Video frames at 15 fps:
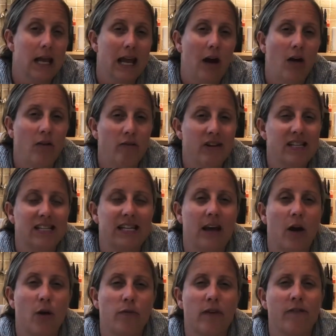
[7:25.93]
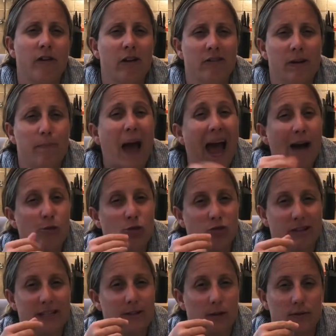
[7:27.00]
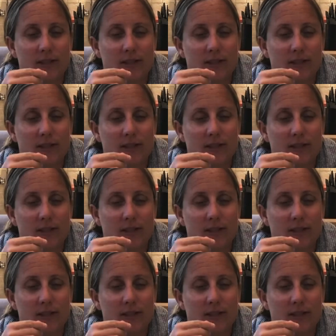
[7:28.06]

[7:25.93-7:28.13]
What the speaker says: Obviously over very powdery soft